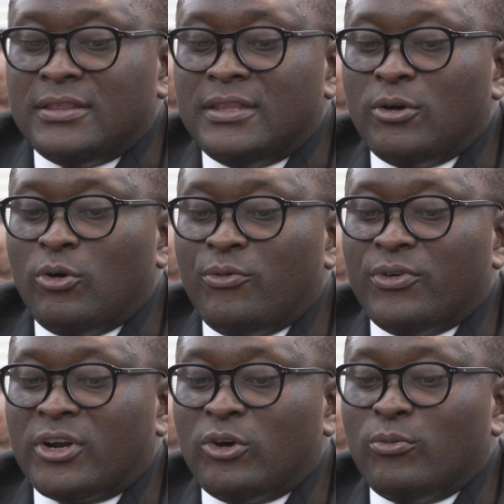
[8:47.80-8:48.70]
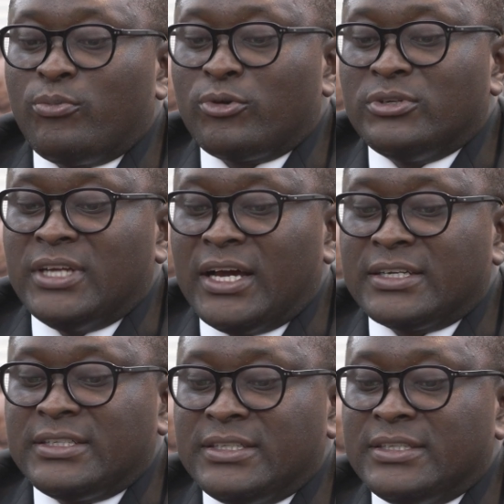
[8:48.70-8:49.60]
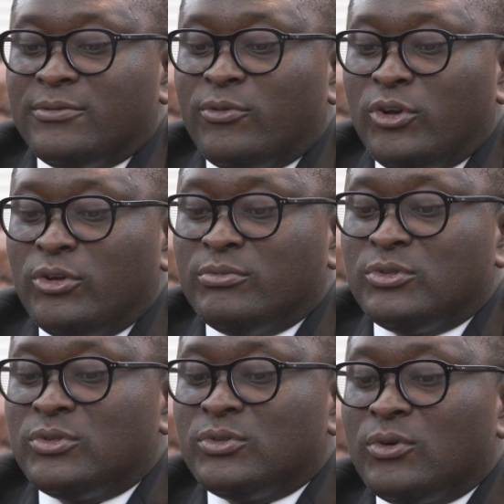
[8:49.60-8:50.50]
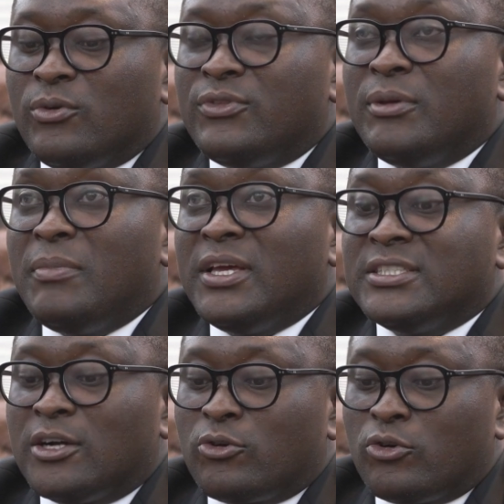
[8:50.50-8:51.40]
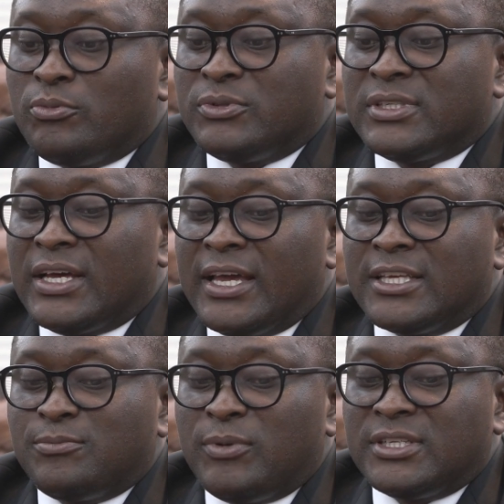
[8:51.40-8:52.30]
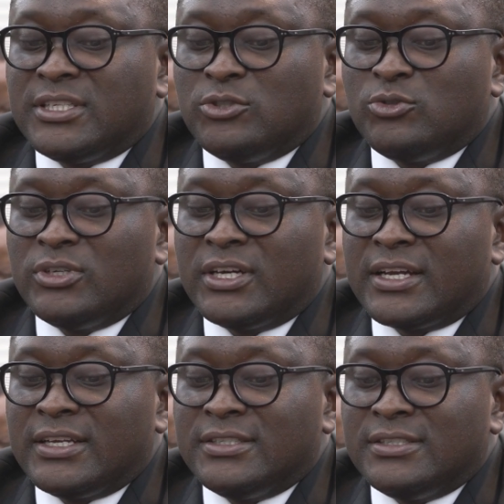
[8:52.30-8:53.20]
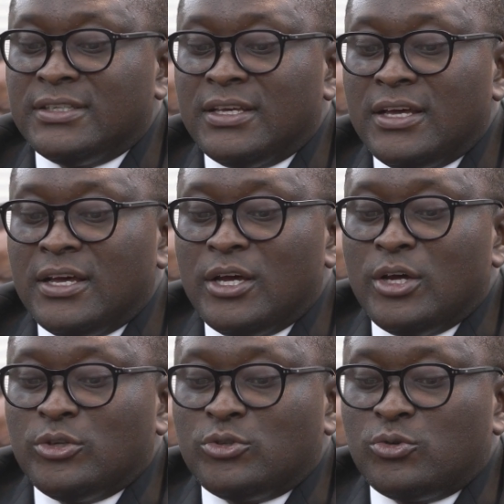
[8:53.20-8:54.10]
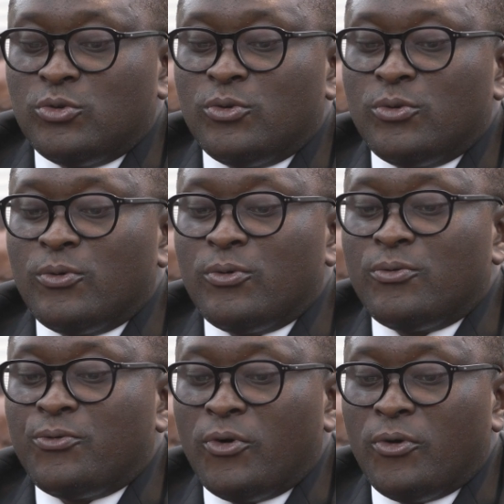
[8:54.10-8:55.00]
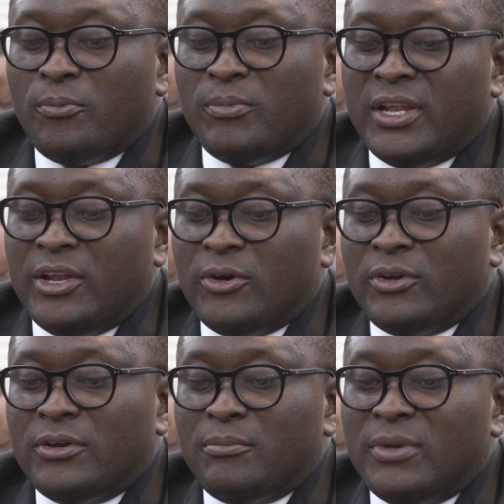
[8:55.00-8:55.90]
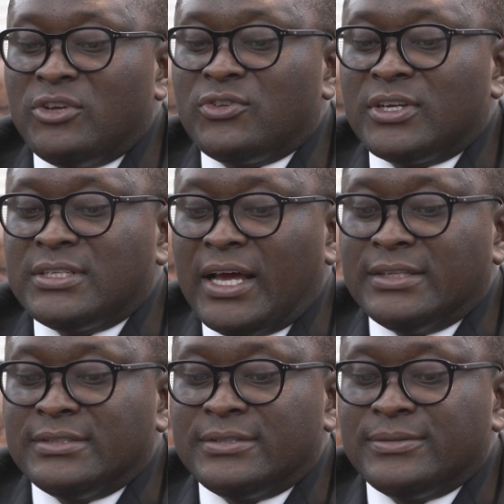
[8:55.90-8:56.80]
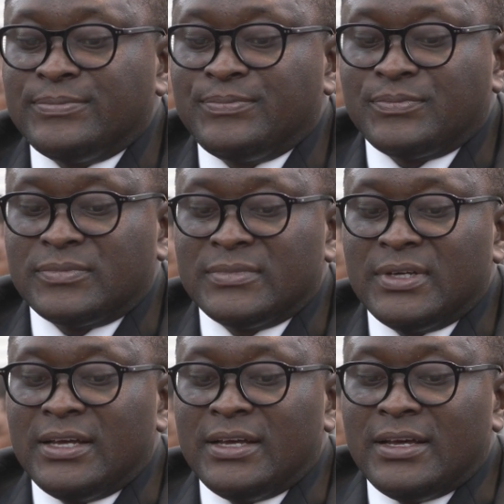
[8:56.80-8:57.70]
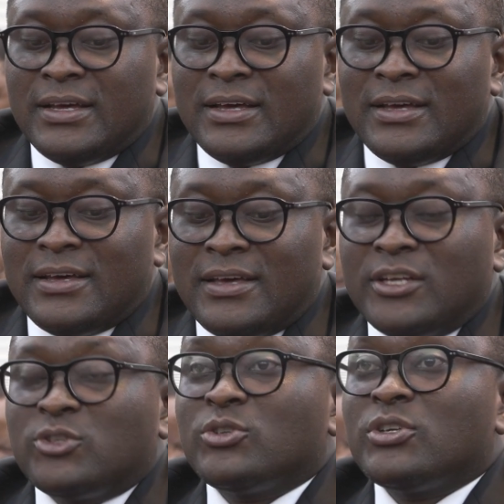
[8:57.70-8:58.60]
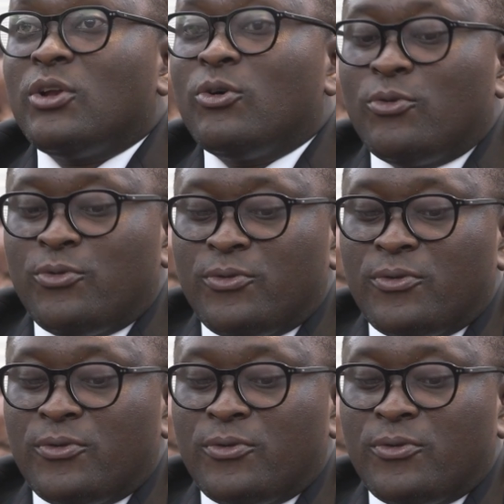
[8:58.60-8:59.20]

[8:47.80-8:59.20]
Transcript: The overall production volumes of the major crops are expected to increase to 4 million metric tons. A total of